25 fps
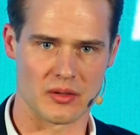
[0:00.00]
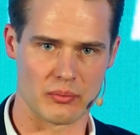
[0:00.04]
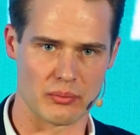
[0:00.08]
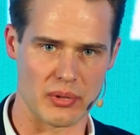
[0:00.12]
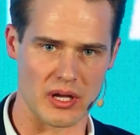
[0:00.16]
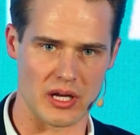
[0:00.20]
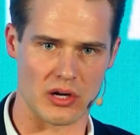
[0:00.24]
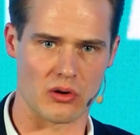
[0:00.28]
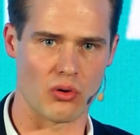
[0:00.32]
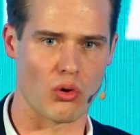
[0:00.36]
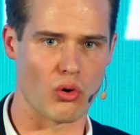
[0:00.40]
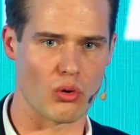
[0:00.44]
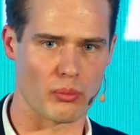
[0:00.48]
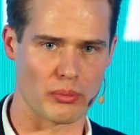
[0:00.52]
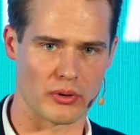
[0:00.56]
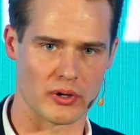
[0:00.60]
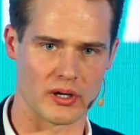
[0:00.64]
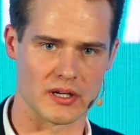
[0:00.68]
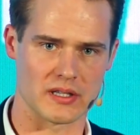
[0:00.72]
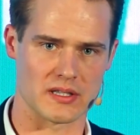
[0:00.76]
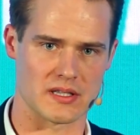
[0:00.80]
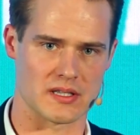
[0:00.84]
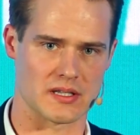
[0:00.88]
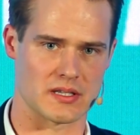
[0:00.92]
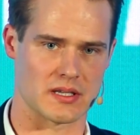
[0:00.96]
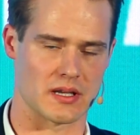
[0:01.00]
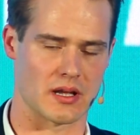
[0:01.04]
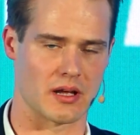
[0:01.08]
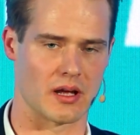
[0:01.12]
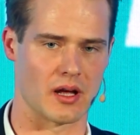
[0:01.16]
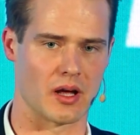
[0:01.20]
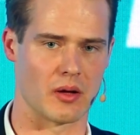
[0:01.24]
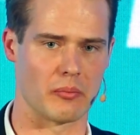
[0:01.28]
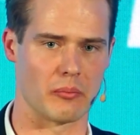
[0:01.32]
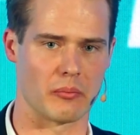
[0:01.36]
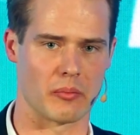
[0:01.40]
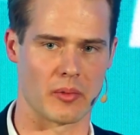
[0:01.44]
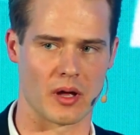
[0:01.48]
big corporates
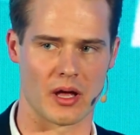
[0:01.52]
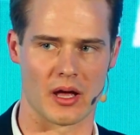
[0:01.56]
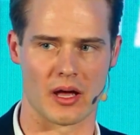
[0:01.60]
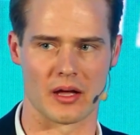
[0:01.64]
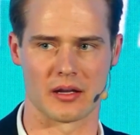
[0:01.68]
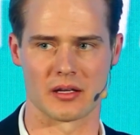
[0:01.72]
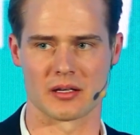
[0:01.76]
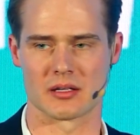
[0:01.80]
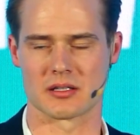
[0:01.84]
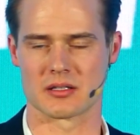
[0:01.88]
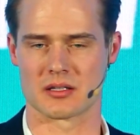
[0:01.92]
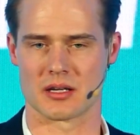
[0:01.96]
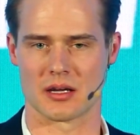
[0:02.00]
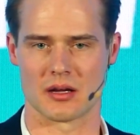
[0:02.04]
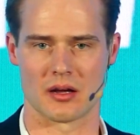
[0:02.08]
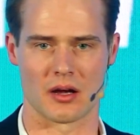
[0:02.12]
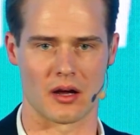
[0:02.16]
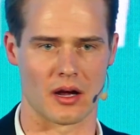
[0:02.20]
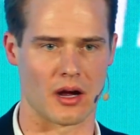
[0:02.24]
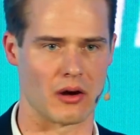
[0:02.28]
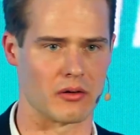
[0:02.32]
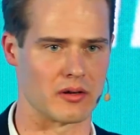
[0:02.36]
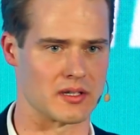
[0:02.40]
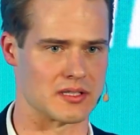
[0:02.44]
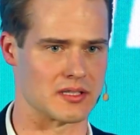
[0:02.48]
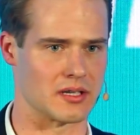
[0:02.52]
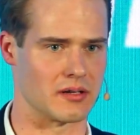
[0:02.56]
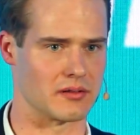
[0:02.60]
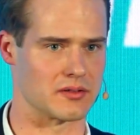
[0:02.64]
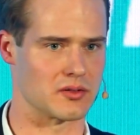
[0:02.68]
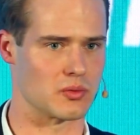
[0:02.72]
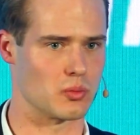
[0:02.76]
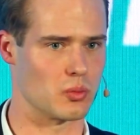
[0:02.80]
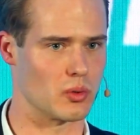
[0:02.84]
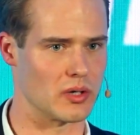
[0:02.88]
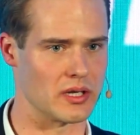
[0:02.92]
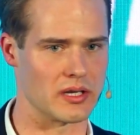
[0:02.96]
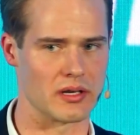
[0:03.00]
and ourselves.
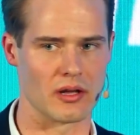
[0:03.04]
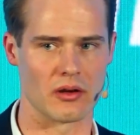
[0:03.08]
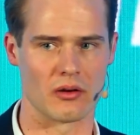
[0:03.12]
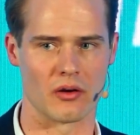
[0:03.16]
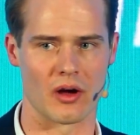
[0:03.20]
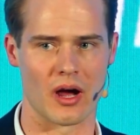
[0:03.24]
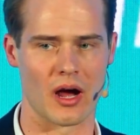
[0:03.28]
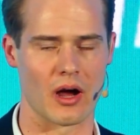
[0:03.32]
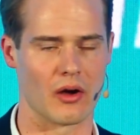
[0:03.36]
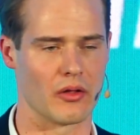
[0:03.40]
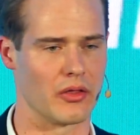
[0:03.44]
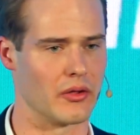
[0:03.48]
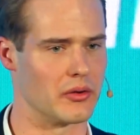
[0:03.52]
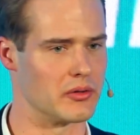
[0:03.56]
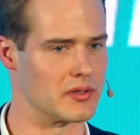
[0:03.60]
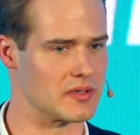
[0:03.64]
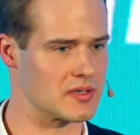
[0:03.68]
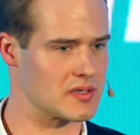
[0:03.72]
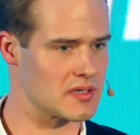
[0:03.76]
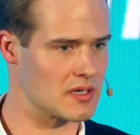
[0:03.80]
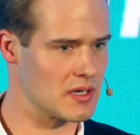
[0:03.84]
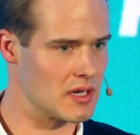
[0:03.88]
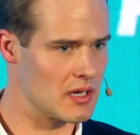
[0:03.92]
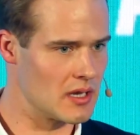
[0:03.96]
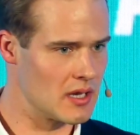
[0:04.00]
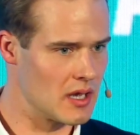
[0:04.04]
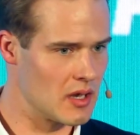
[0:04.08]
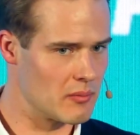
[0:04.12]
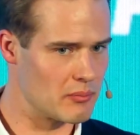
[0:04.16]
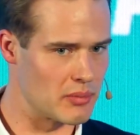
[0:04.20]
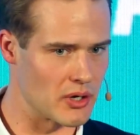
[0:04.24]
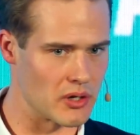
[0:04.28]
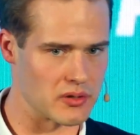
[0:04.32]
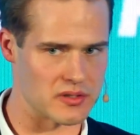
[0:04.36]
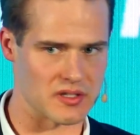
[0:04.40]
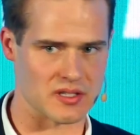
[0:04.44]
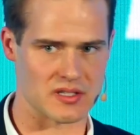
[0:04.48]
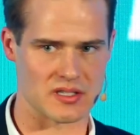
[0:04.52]
We know how those
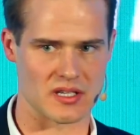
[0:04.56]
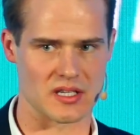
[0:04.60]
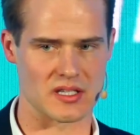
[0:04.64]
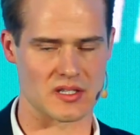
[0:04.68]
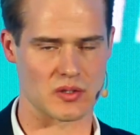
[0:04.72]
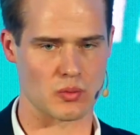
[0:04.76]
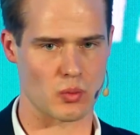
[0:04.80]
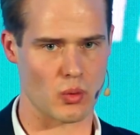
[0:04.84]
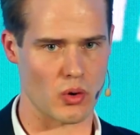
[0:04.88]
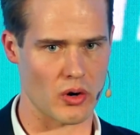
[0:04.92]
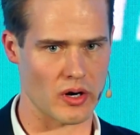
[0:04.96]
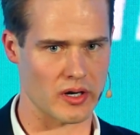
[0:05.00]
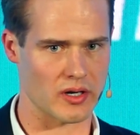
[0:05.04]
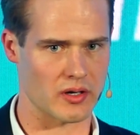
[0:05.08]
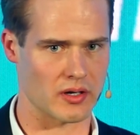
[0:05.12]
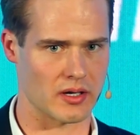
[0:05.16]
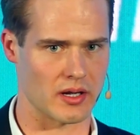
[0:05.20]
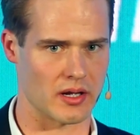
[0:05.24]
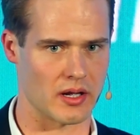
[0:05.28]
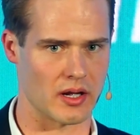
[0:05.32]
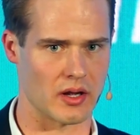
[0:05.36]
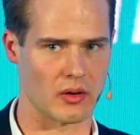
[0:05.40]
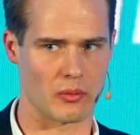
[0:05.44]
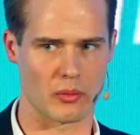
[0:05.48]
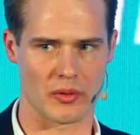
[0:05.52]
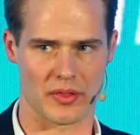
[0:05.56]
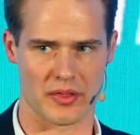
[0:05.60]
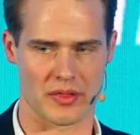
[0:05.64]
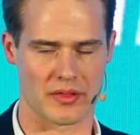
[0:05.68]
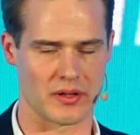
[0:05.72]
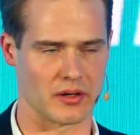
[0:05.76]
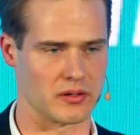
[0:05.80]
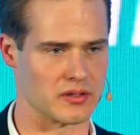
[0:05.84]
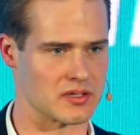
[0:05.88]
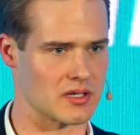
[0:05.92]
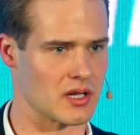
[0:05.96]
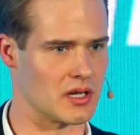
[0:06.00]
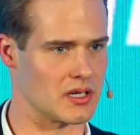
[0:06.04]
processes work with
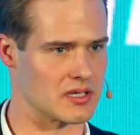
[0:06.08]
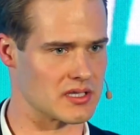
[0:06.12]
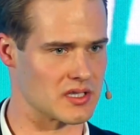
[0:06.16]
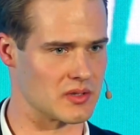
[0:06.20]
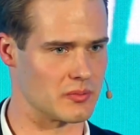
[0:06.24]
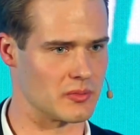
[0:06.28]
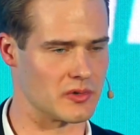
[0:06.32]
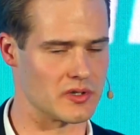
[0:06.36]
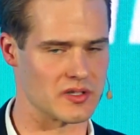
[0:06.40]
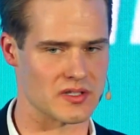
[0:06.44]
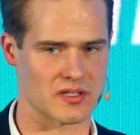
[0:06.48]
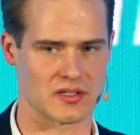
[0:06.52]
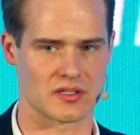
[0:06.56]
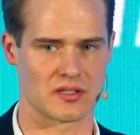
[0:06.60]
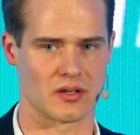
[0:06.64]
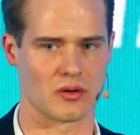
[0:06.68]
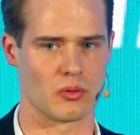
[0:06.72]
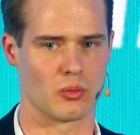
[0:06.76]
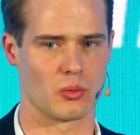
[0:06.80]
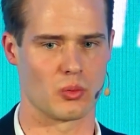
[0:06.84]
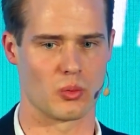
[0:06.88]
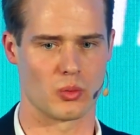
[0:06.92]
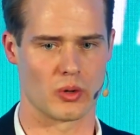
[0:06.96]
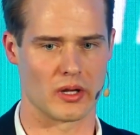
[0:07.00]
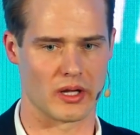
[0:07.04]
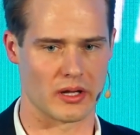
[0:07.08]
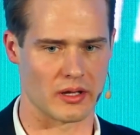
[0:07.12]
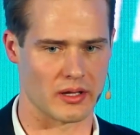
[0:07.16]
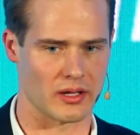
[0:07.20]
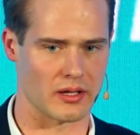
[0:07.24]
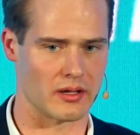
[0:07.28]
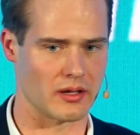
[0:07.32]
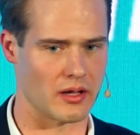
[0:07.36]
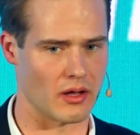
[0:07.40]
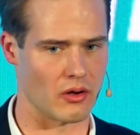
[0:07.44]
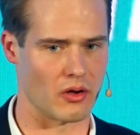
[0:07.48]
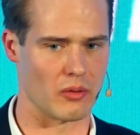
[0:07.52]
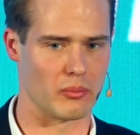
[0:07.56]
those customers, so we
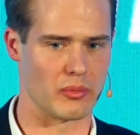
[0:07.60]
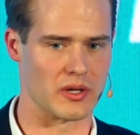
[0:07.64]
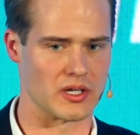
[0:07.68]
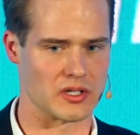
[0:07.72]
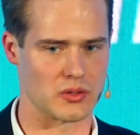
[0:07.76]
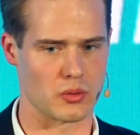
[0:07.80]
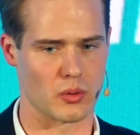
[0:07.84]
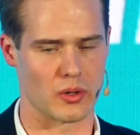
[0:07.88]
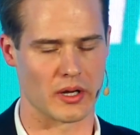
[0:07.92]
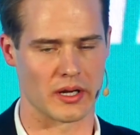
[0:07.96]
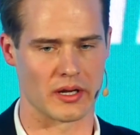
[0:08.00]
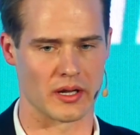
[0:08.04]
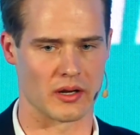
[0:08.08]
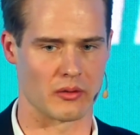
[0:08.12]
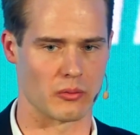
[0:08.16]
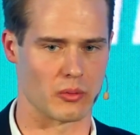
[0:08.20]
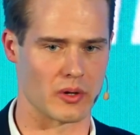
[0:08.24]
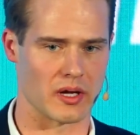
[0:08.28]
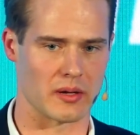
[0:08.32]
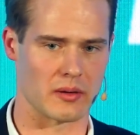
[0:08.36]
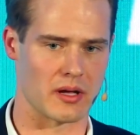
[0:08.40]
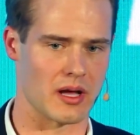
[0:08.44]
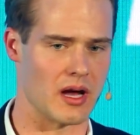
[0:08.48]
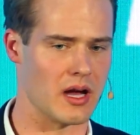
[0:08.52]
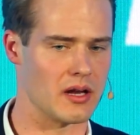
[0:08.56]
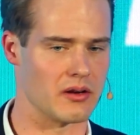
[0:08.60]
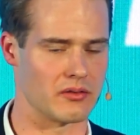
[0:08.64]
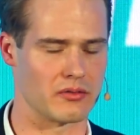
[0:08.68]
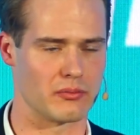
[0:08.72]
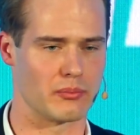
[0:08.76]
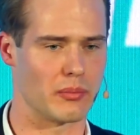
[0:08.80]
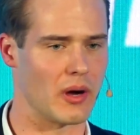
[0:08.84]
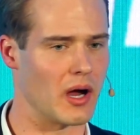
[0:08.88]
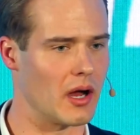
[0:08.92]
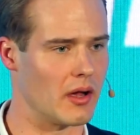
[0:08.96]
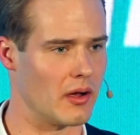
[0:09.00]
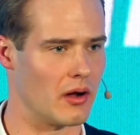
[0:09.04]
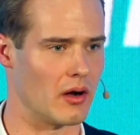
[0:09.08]
go in between and we kind of
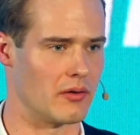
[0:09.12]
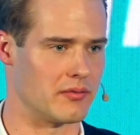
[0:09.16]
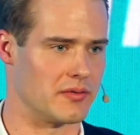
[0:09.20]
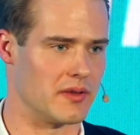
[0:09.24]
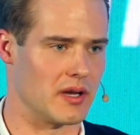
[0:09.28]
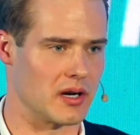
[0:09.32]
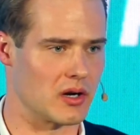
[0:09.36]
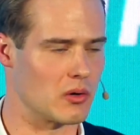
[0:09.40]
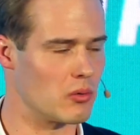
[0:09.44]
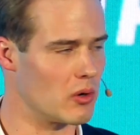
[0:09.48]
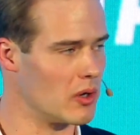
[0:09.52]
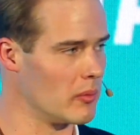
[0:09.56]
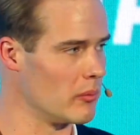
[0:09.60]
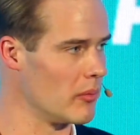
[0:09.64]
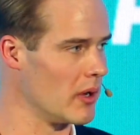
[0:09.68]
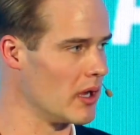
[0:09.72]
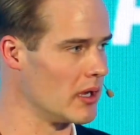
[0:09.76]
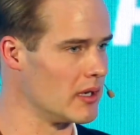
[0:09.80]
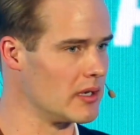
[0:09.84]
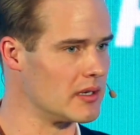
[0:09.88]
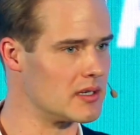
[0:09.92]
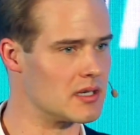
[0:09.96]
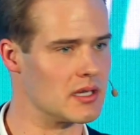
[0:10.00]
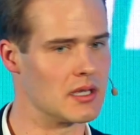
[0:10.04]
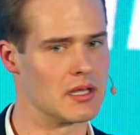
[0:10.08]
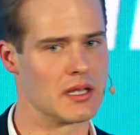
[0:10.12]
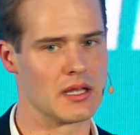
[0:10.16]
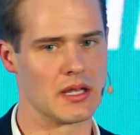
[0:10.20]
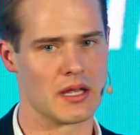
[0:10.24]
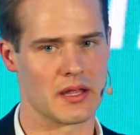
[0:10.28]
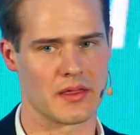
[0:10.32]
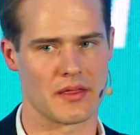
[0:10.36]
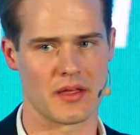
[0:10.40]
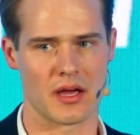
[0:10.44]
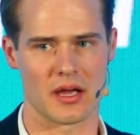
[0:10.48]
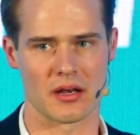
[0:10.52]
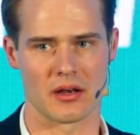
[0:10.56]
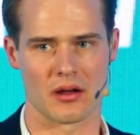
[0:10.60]
buy off the equipment
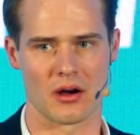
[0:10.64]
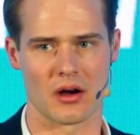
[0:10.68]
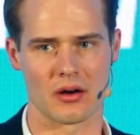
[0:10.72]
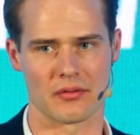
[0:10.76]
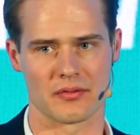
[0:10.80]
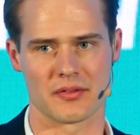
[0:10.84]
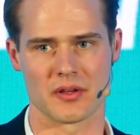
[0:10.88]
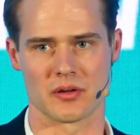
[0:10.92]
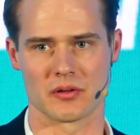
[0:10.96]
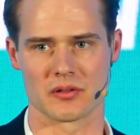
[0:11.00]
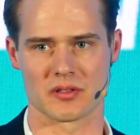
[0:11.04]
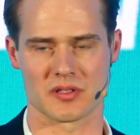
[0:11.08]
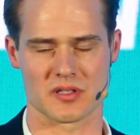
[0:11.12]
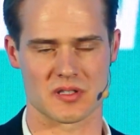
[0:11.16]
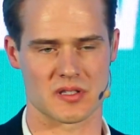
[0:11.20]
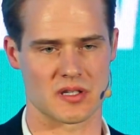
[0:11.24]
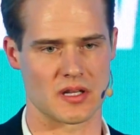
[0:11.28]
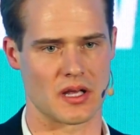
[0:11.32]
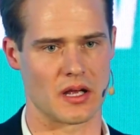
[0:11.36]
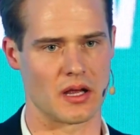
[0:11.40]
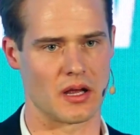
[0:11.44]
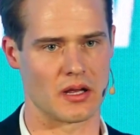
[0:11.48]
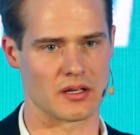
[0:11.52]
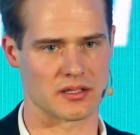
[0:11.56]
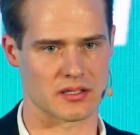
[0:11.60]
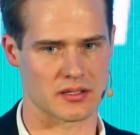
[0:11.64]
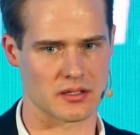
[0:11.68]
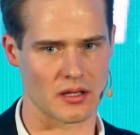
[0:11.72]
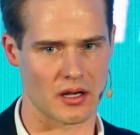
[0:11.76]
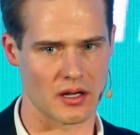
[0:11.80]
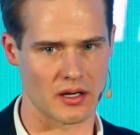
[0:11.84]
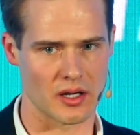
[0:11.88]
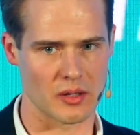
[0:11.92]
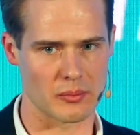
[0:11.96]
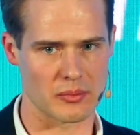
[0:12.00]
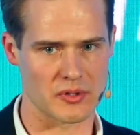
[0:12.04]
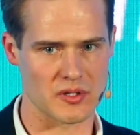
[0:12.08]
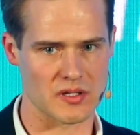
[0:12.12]
then off those
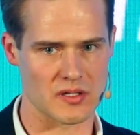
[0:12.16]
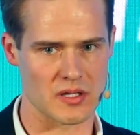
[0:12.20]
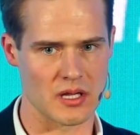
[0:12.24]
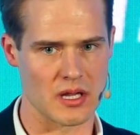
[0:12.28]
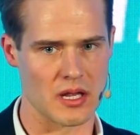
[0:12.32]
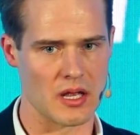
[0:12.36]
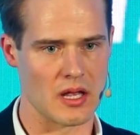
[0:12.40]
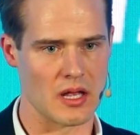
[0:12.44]
startups